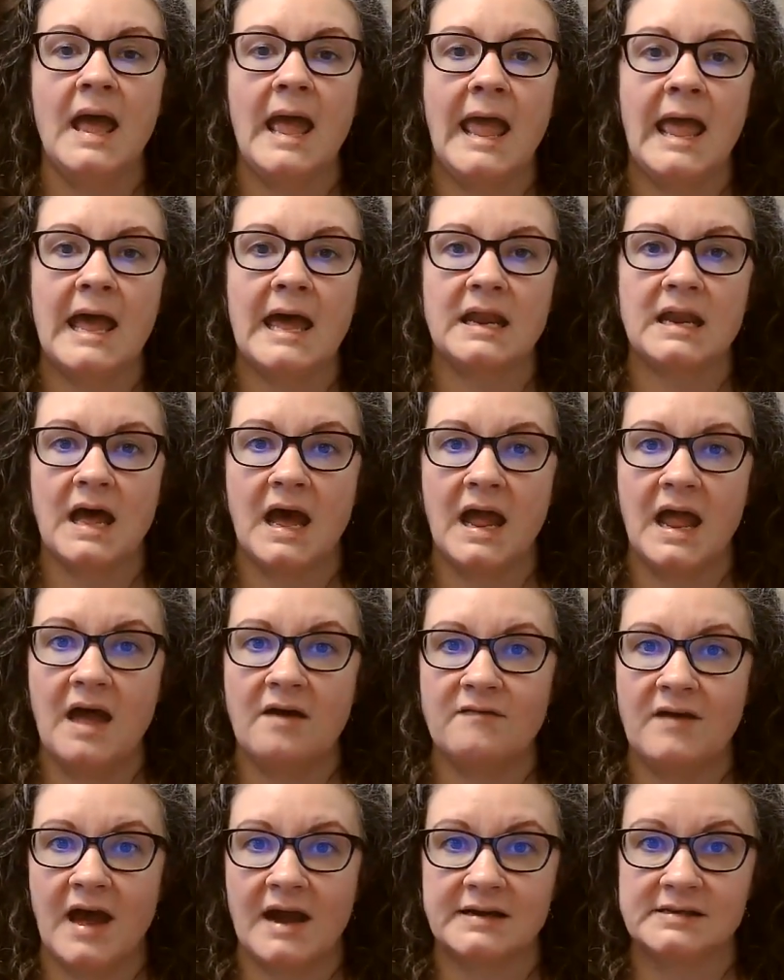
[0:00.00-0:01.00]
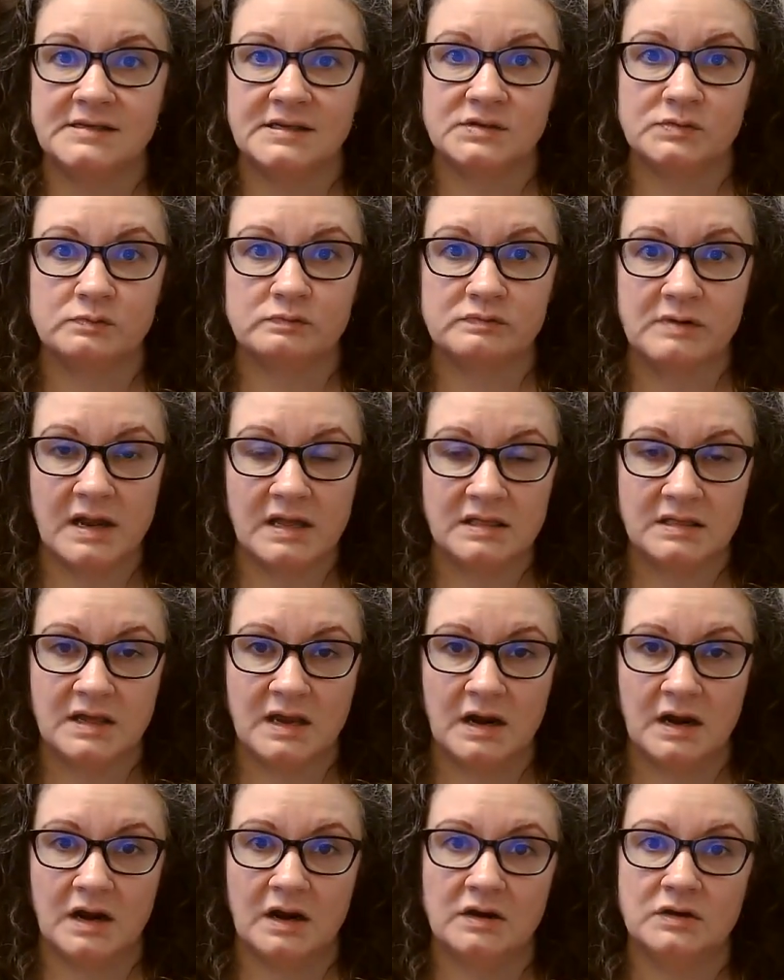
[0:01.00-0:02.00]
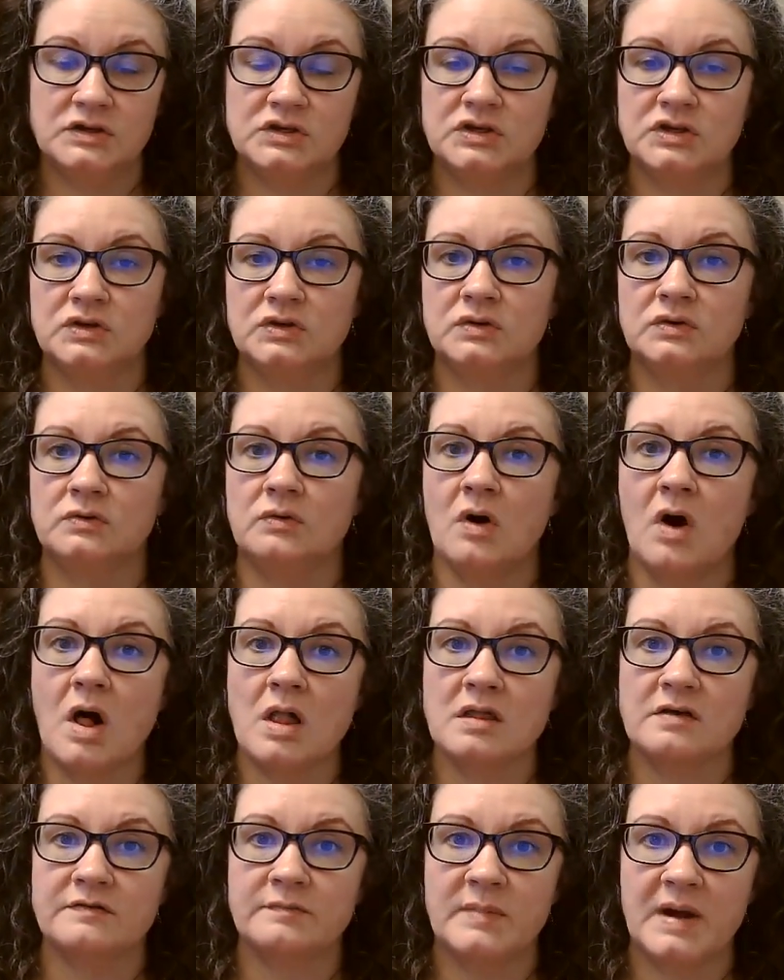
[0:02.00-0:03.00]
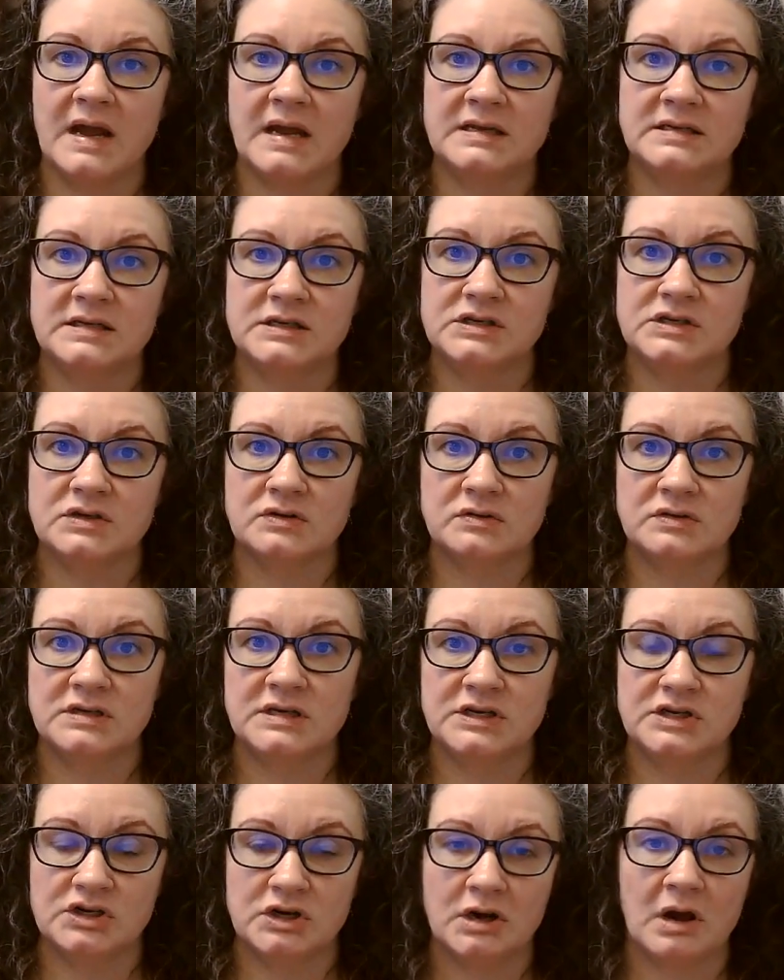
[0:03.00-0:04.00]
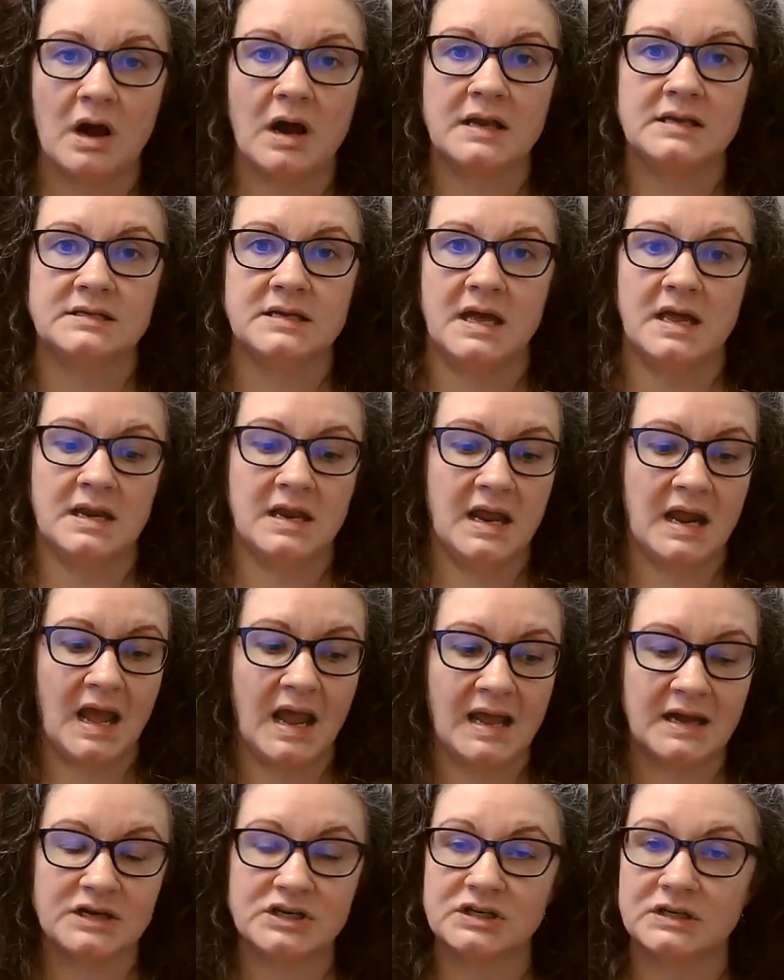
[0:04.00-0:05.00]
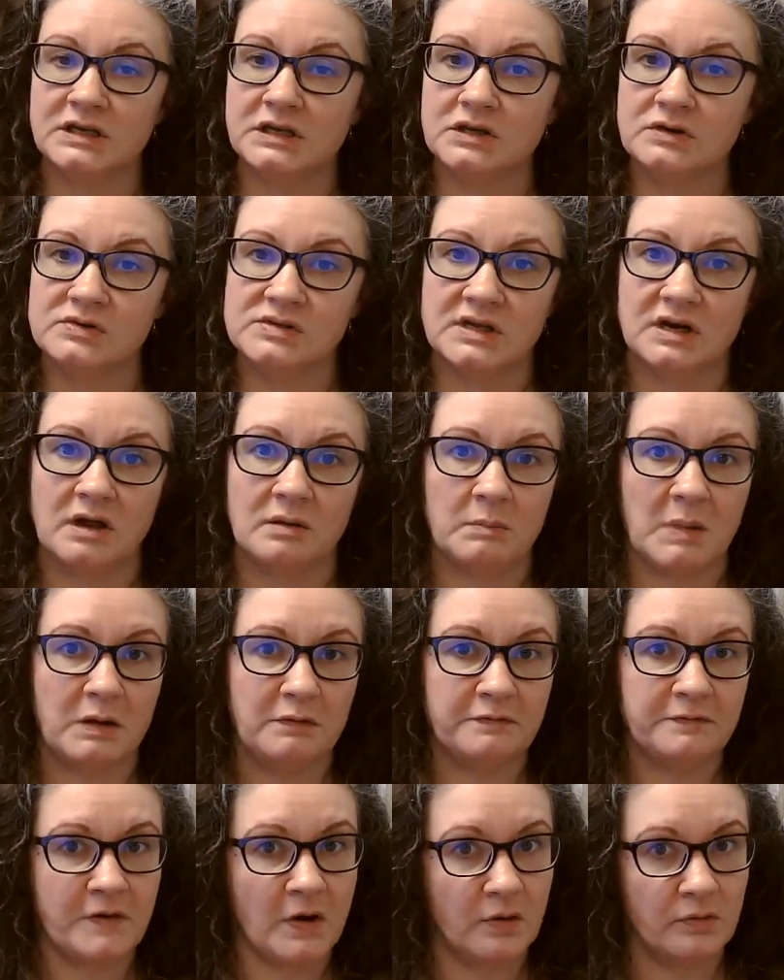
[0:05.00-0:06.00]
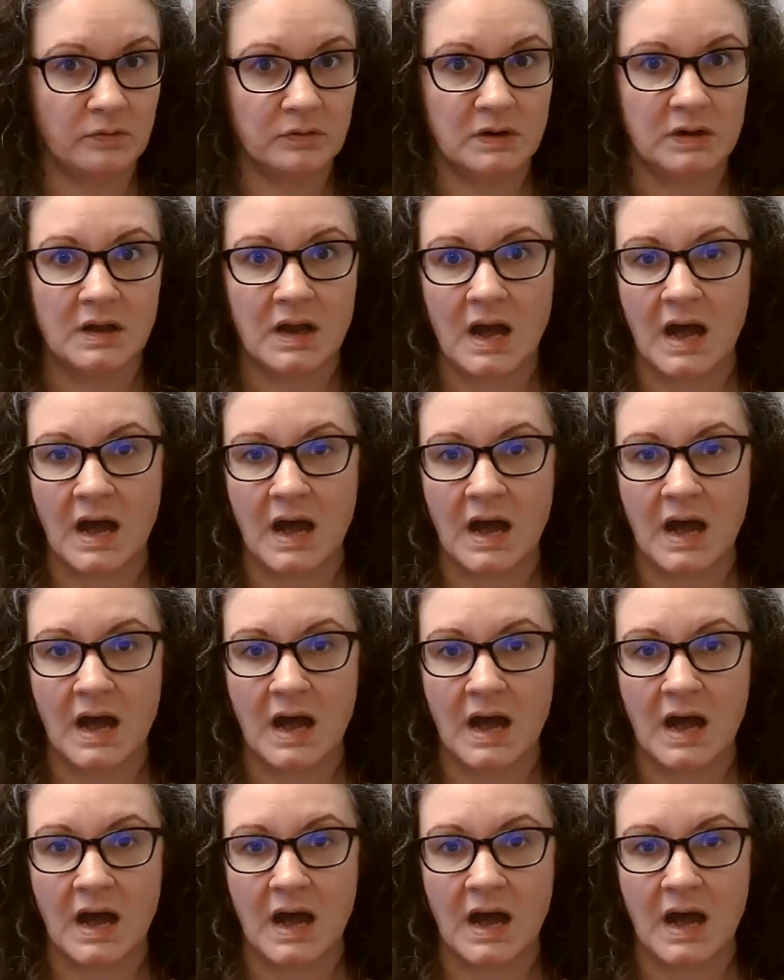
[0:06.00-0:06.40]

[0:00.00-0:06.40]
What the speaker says: and I have access right there to all of my digital teacher content, and I actually use it on my phone.